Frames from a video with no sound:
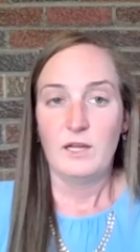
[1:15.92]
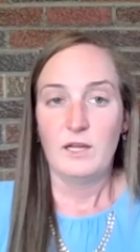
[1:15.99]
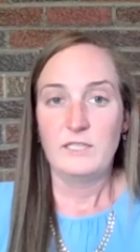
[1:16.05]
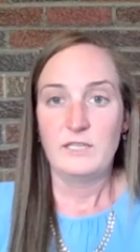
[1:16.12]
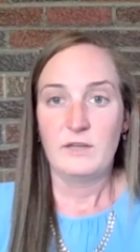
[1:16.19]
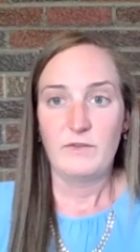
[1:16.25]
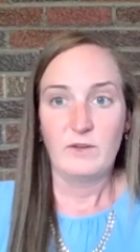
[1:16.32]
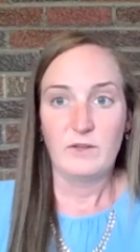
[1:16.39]
it
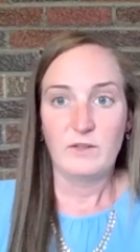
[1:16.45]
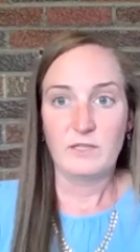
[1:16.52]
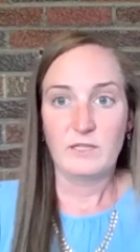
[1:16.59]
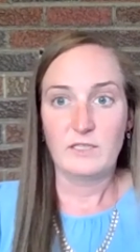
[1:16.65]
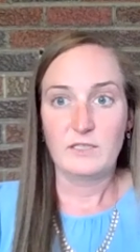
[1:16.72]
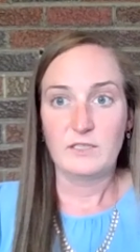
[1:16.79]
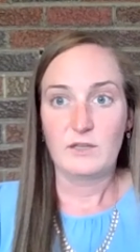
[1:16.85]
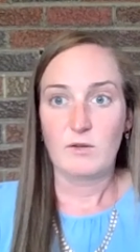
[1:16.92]

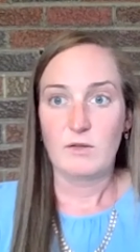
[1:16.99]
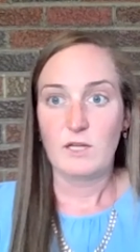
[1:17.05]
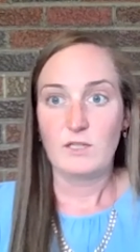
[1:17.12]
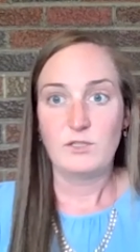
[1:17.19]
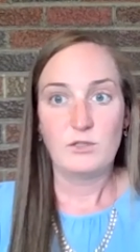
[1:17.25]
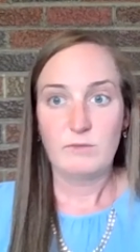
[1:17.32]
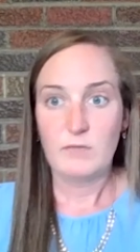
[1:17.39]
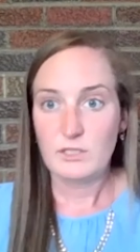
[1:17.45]
definitely is a
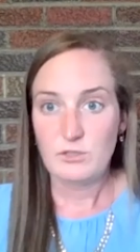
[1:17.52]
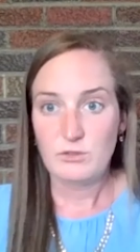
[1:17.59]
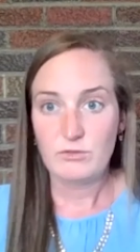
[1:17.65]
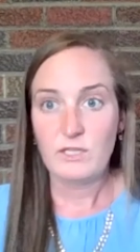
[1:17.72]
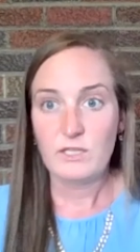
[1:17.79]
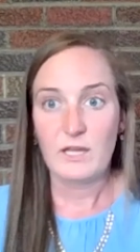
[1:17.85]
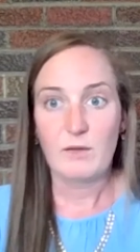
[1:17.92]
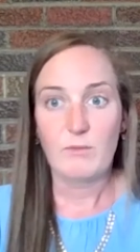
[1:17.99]
two-way
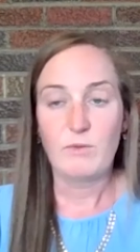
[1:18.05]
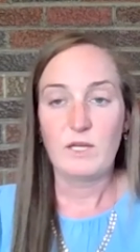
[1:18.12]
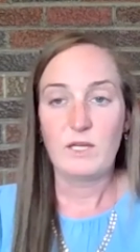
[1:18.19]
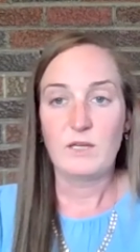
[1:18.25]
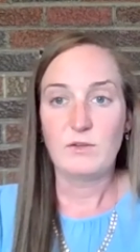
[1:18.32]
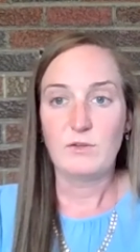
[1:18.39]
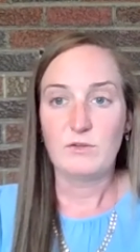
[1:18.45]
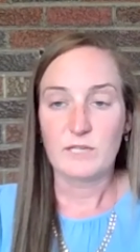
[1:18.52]
street like we
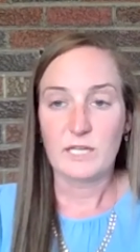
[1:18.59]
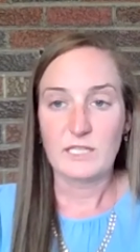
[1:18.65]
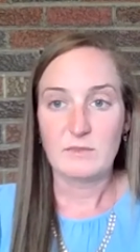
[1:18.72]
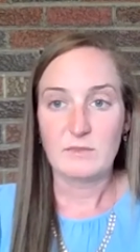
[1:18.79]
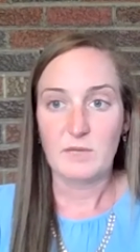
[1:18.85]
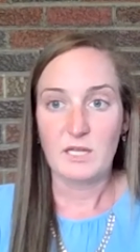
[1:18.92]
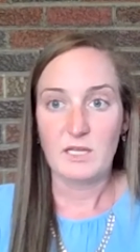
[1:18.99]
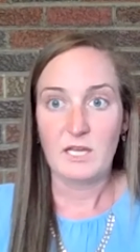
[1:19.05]
can utilize a
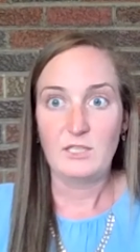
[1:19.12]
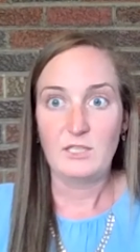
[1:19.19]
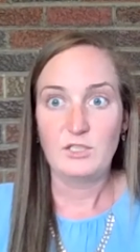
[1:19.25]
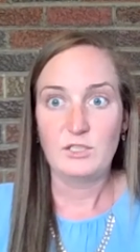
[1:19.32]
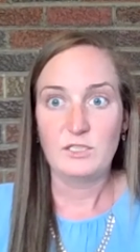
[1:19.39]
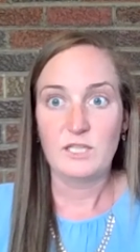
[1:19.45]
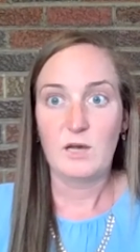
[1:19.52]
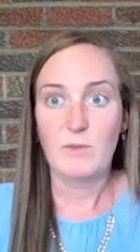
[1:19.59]

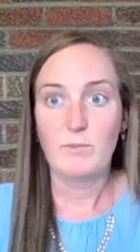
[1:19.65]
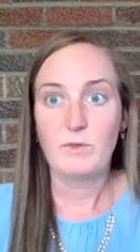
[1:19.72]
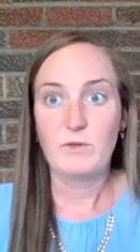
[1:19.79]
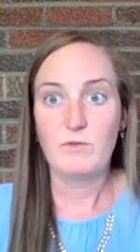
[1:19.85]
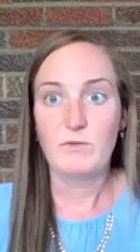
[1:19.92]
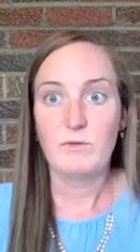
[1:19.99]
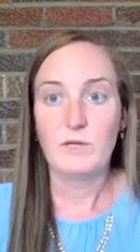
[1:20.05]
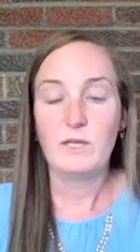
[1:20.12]
medication to help
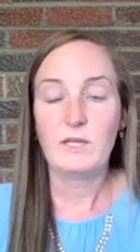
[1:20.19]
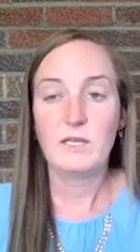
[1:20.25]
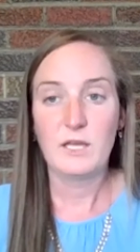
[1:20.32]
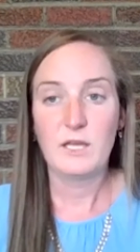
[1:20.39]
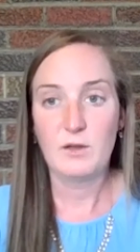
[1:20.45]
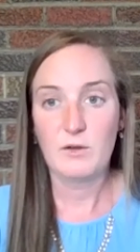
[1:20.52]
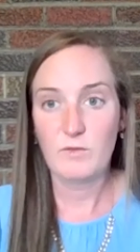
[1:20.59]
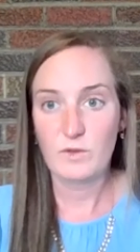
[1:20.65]
you
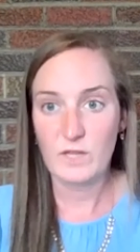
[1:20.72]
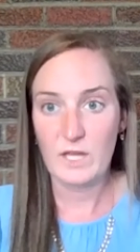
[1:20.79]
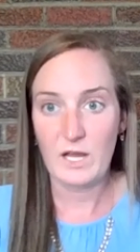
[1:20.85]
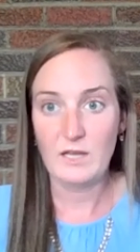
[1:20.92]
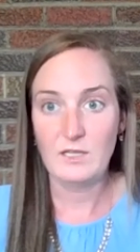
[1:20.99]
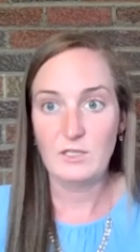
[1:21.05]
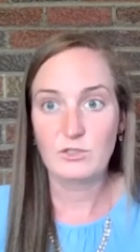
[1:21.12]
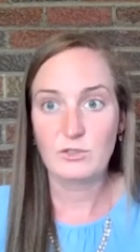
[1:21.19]
get over that
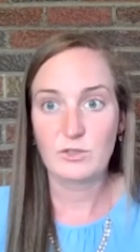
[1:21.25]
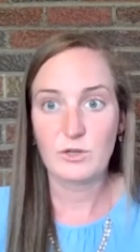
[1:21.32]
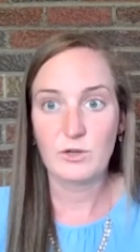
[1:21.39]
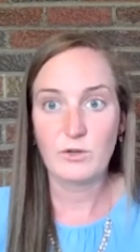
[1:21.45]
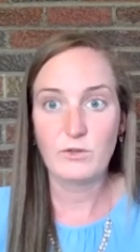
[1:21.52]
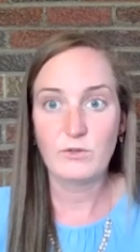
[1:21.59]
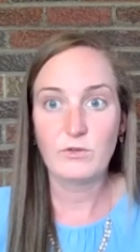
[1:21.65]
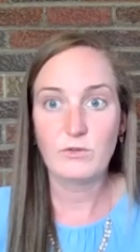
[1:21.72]
initial
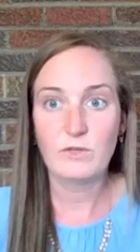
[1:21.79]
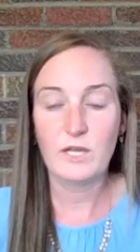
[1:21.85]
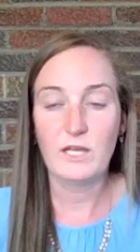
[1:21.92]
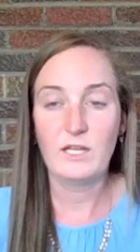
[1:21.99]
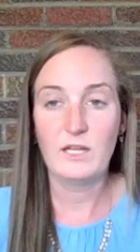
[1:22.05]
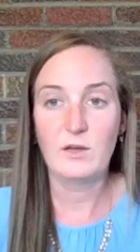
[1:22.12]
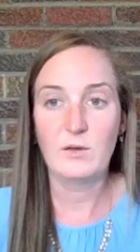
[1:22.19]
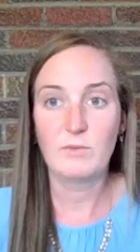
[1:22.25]
hurdle
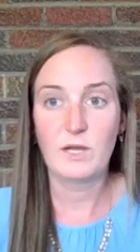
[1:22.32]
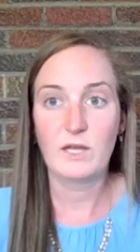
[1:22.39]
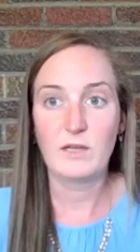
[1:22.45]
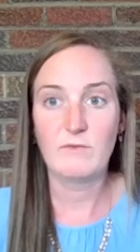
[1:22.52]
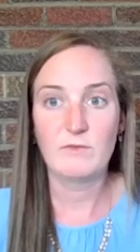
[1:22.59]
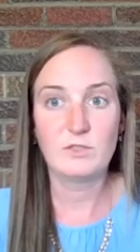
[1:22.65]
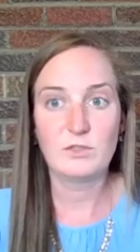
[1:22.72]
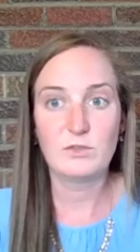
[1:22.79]
and help kind
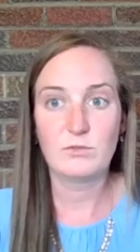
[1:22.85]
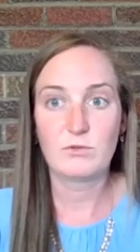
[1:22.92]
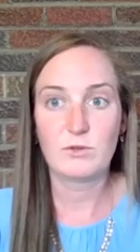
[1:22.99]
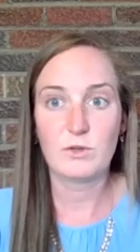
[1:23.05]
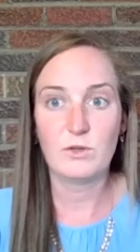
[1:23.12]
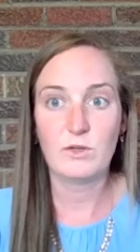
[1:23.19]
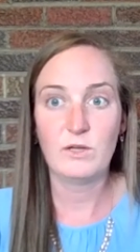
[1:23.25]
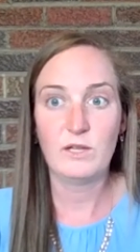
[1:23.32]
of
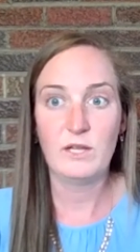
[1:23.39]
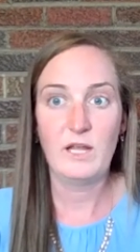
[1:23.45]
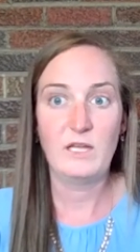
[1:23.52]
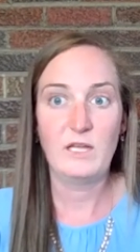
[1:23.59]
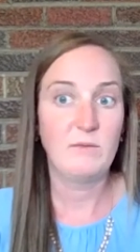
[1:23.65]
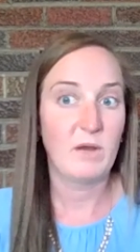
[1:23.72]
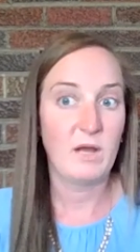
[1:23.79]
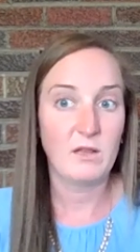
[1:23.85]
restore
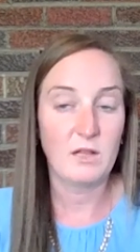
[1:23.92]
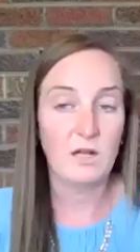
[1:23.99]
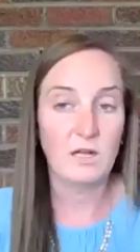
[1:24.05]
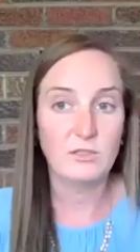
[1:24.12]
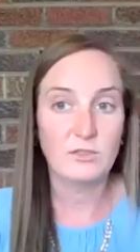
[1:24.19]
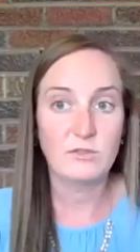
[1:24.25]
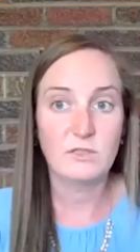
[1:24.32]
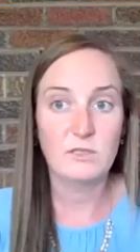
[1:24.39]
any
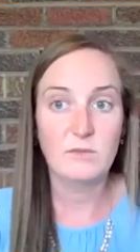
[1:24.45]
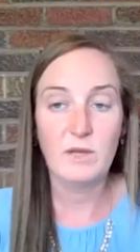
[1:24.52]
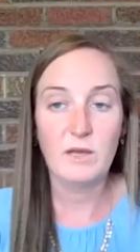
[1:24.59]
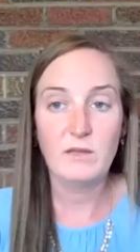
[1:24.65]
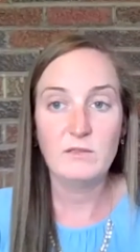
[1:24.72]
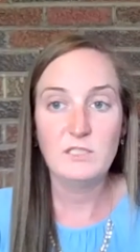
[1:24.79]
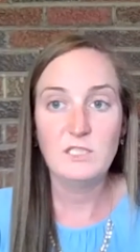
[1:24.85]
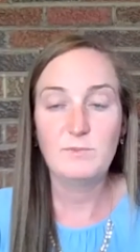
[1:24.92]
biological
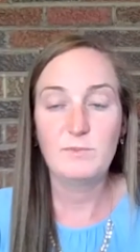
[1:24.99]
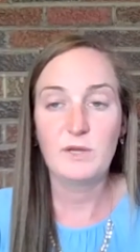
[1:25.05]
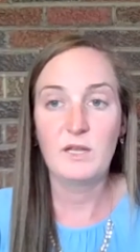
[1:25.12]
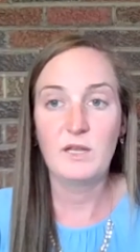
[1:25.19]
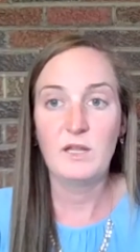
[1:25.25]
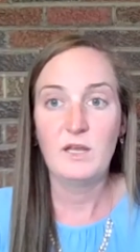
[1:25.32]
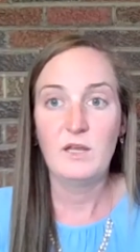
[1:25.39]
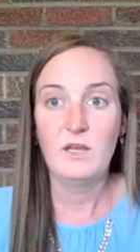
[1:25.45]
imbalance but
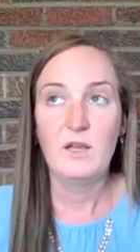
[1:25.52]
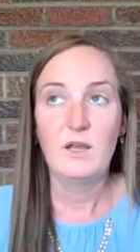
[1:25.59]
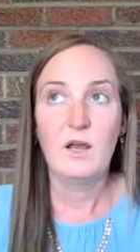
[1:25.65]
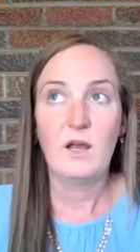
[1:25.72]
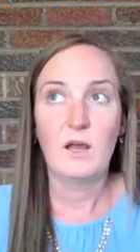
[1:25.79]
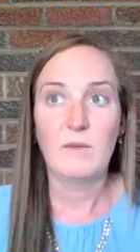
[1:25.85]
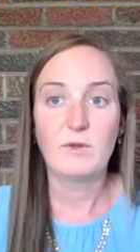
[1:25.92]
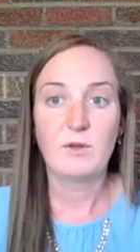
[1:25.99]

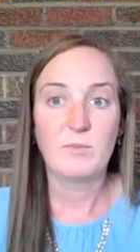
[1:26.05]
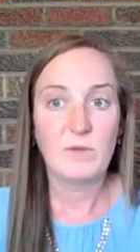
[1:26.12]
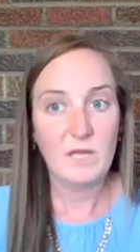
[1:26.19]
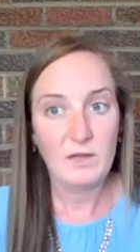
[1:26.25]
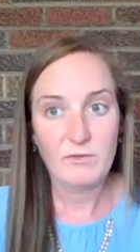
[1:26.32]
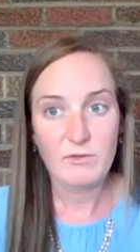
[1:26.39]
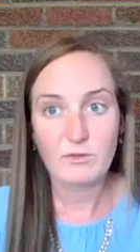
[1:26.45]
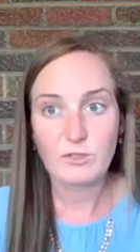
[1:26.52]
um, your
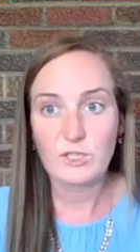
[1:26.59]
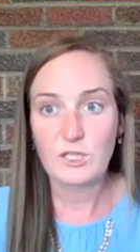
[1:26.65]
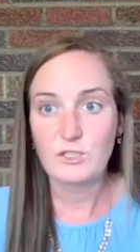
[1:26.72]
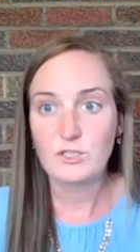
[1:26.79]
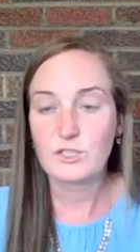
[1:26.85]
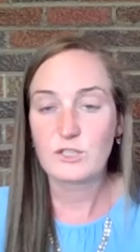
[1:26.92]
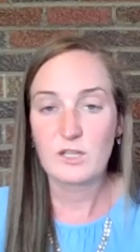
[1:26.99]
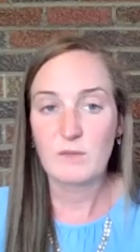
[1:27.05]
behavioral change
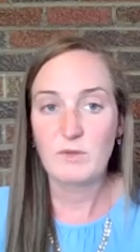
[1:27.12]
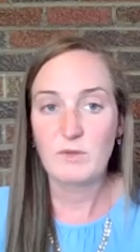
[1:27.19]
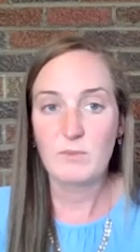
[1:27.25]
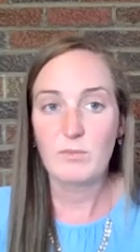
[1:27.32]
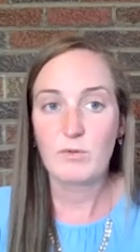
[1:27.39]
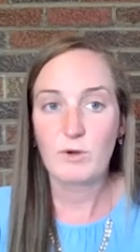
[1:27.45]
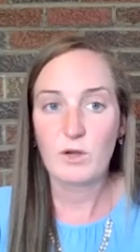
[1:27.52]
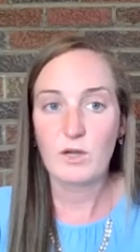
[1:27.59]
is going to be
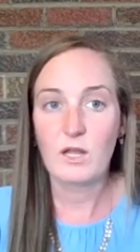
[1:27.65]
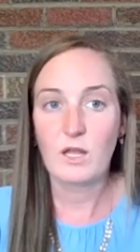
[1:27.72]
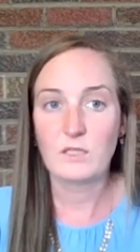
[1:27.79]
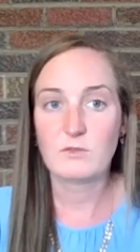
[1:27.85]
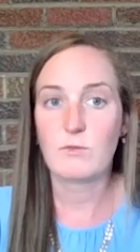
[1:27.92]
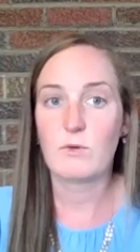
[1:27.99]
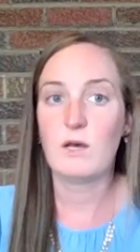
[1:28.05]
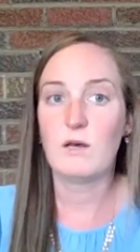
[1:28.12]
important
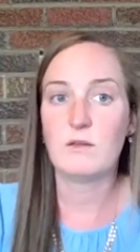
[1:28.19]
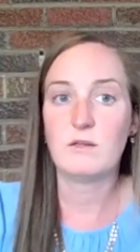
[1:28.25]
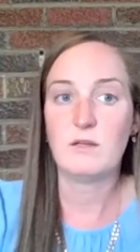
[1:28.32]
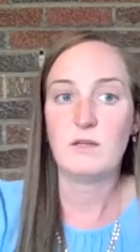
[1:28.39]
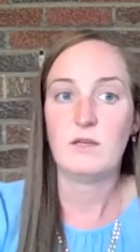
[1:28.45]
as well